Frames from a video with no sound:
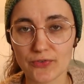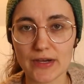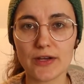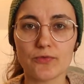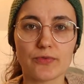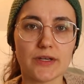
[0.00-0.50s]
a
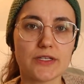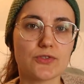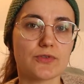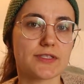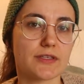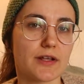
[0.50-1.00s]
great
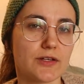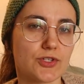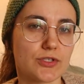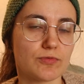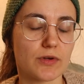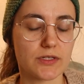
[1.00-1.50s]
resource that I
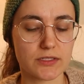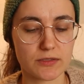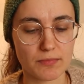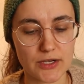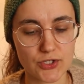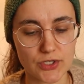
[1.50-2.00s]
just wanted
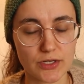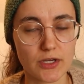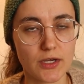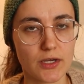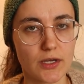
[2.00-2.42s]
to mention